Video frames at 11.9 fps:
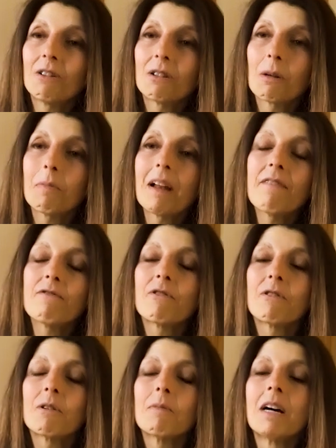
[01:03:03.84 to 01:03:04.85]
on the
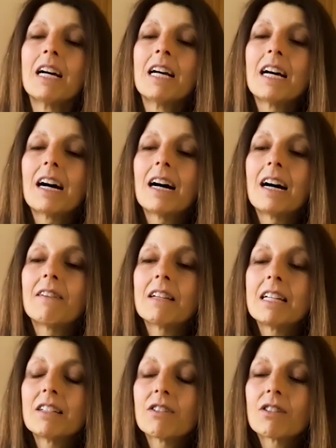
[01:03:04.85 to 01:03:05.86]
platform
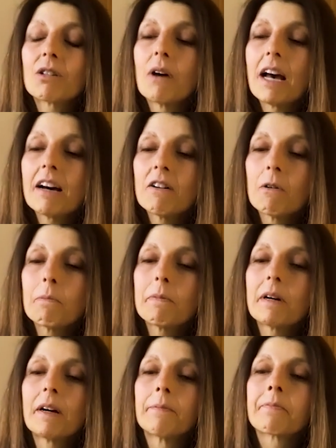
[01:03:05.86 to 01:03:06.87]
is to help
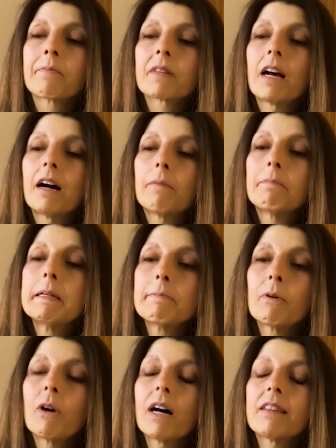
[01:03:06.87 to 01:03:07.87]

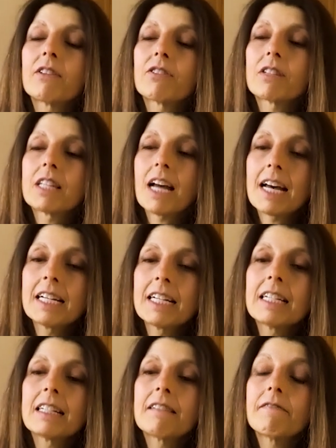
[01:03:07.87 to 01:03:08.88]
people
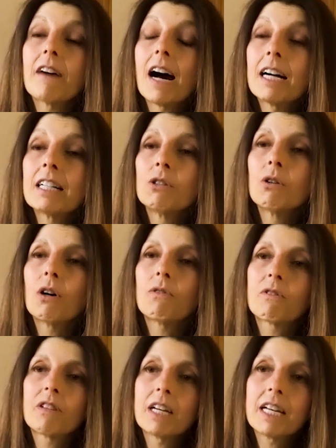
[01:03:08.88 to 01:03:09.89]
understand the value
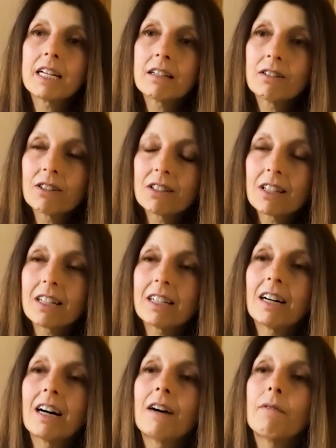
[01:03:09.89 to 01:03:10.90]
of things
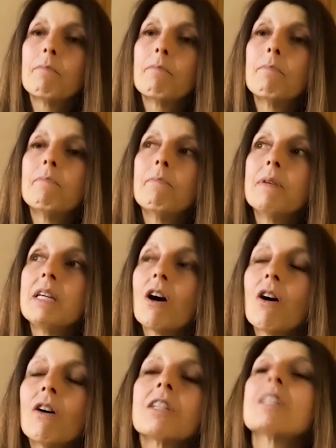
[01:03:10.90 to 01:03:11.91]

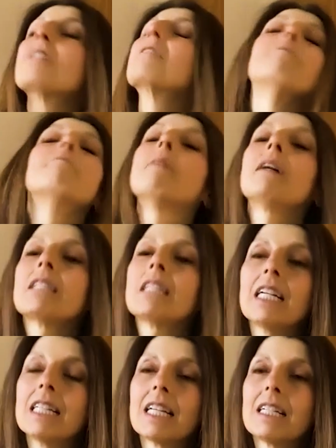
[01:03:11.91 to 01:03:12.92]
beyond
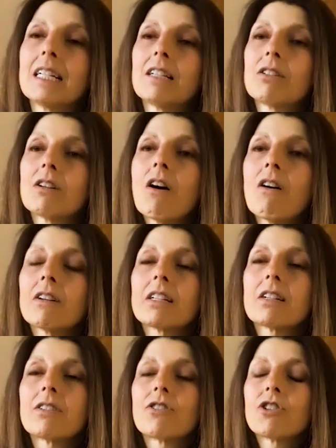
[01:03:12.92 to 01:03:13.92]
money. That is
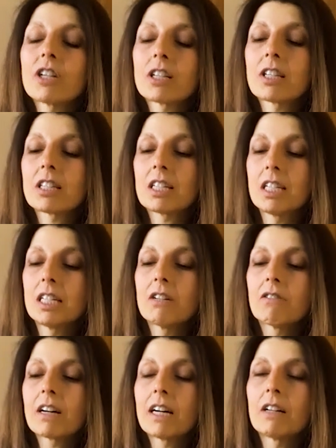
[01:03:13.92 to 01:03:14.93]
not just,
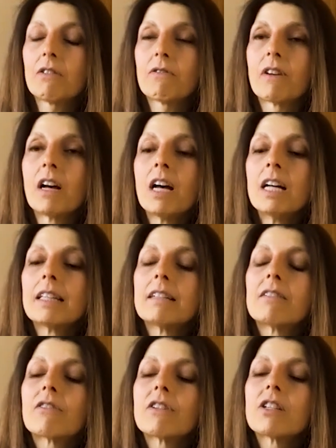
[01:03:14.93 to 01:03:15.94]
that
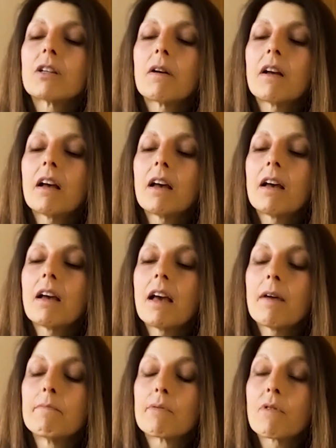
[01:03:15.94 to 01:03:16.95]
there is
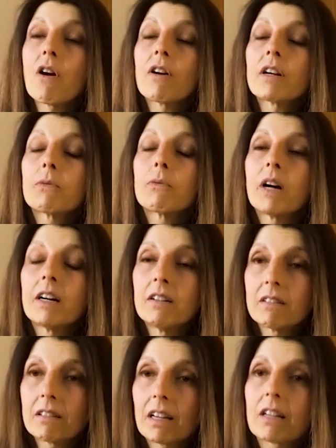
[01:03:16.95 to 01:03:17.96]
a broader
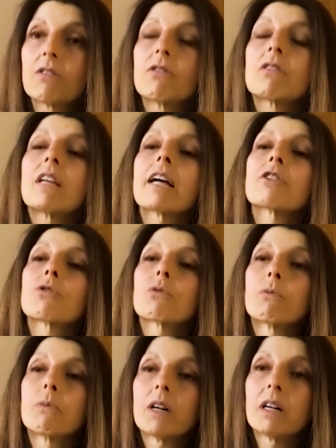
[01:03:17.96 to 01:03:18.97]
wealth, a
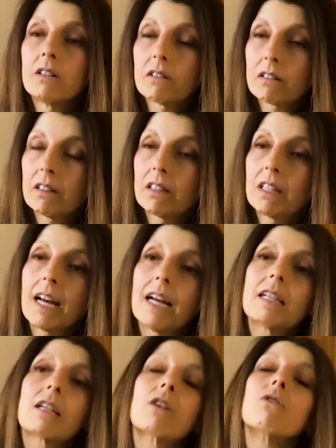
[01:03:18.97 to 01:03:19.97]
contextual wealth
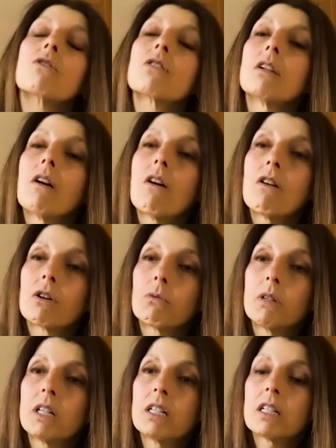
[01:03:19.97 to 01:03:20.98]
that goes along
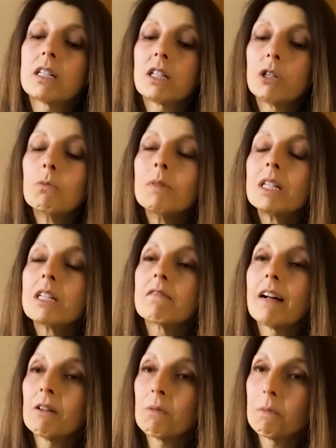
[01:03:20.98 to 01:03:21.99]
with human
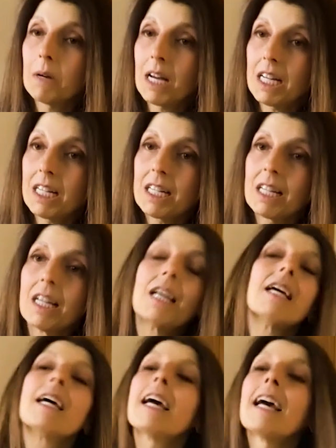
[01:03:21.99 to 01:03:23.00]
development
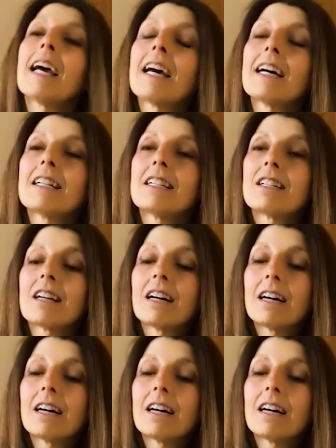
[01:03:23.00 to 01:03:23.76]
and